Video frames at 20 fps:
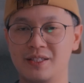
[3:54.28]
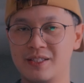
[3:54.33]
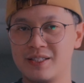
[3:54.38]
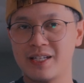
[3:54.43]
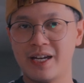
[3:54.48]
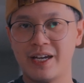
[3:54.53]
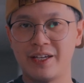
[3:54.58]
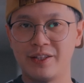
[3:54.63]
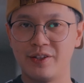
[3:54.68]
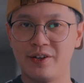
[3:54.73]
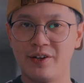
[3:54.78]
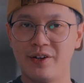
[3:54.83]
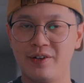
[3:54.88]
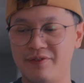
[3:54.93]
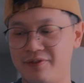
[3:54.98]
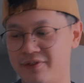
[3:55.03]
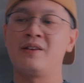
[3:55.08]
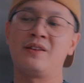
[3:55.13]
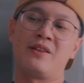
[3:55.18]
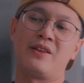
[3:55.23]
side
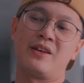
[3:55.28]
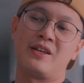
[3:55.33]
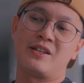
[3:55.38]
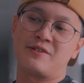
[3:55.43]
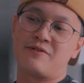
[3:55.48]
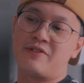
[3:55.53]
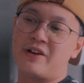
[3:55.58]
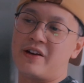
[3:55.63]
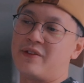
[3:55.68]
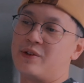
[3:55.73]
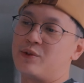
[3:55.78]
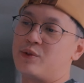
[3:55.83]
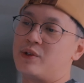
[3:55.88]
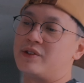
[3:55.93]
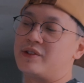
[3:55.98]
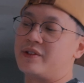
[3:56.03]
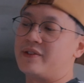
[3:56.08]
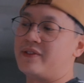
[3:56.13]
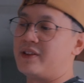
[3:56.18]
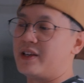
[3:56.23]
of this
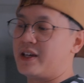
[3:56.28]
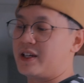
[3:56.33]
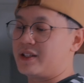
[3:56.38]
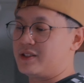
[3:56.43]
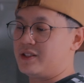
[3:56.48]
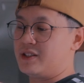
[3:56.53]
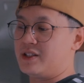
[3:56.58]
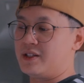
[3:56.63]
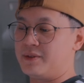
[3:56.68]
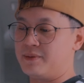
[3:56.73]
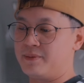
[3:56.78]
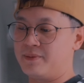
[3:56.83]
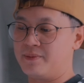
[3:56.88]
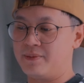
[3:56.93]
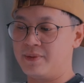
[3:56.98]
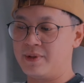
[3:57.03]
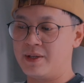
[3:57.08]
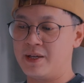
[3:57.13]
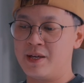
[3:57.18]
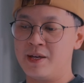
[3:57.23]
5-in-1 reflector,
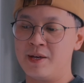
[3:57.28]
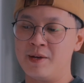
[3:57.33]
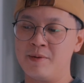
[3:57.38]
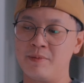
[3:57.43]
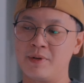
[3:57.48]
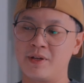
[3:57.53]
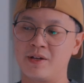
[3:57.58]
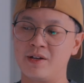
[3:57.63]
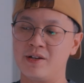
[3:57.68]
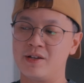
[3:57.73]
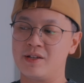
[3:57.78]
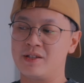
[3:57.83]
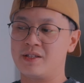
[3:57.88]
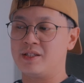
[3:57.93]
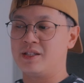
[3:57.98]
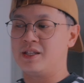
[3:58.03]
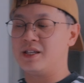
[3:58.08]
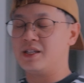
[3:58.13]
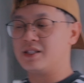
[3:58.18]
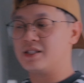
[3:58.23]

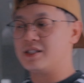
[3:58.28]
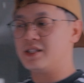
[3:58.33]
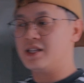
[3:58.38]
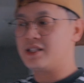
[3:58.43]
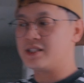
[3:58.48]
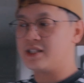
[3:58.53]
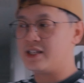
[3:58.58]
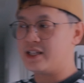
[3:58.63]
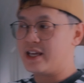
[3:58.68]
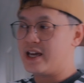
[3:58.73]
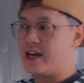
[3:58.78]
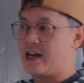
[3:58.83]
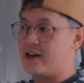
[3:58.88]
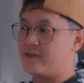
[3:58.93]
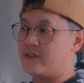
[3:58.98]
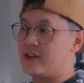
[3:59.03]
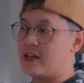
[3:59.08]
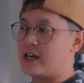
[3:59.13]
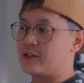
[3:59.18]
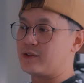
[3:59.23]
because this doesn't
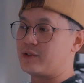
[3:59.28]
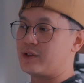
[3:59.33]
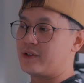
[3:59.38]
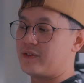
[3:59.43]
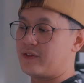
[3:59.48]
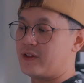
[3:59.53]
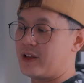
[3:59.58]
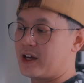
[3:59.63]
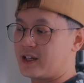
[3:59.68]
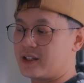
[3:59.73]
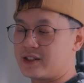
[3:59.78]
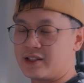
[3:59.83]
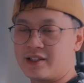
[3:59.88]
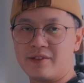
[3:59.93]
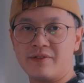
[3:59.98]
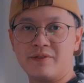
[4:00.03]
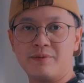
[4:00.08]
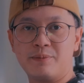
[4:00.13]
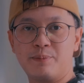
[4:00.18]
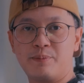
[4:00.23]
have that
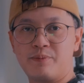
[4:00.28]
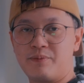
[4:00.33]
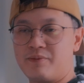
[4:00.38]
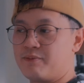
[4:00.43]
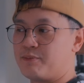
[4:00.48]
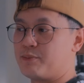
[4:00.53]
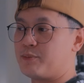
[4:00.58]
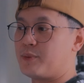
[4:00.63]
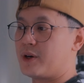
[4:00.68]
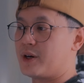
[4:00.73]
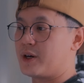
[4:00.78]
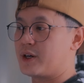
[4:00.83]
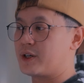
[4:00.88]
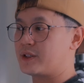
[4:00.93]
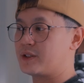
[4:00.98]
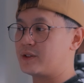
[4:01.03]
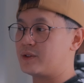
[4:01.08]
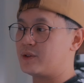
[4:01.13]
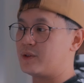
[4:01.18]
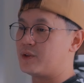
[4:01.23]
reflective
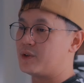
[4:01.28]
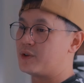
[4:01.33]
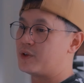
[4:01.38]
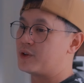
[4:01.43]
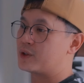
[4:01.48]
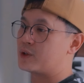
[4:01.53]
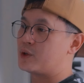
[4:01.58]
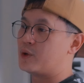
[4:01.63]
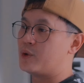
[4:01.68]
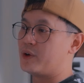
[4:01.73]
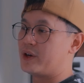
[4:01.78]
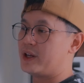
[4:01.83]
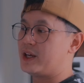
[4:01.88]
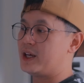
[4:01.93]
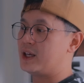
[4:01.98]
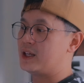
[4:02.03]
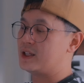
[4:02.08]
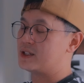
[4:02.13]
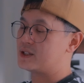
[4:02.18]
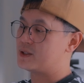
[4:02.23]
part or
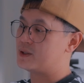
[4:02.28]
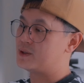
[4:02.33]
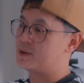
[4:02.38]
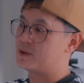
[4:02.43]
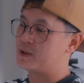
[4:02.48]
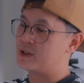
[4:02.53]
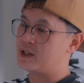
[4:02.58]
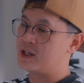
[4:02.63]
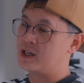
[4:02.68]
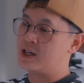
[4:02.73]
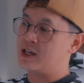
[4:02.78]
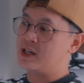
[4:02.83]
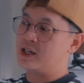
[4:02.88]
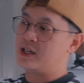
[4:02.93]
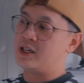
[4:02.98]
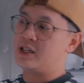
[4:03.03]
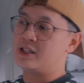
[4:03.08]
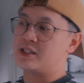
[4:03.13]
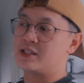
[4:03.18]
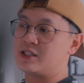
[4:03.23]
coating, so
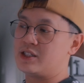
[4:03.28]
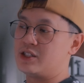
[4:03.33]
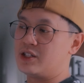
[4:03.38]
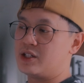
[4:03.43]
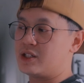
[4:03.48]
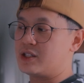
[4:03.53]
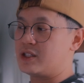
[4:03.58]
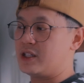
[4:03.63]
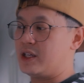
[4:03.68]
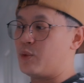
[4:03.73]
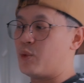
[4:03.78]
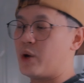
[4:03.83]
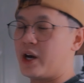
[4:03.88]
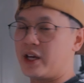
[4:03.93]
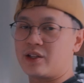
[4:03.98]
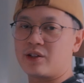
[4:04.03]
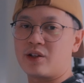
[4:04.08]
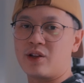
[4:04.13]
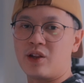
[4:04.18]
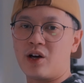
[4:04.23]
it's just a
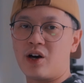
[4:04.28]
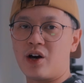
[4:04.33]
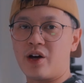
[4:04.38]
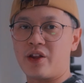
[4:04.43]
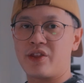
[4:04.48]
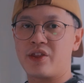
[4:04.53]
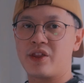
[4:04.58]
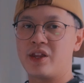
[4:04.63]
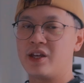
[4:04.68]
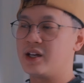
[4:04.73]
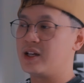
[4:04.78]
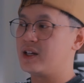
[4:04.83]
white cloth.